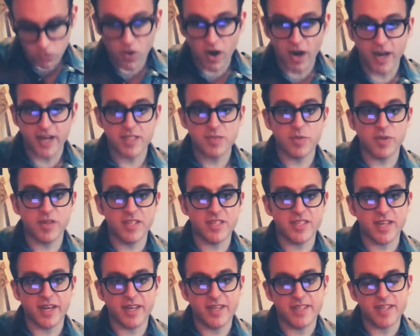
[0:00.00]
twice, but the
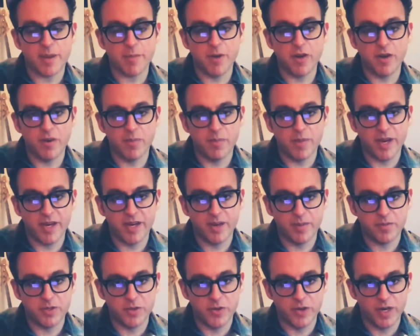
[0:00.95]
second time you hear him bend
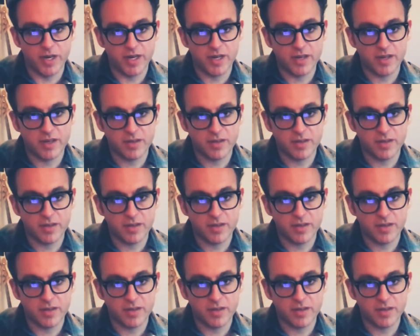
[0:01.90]
up to it.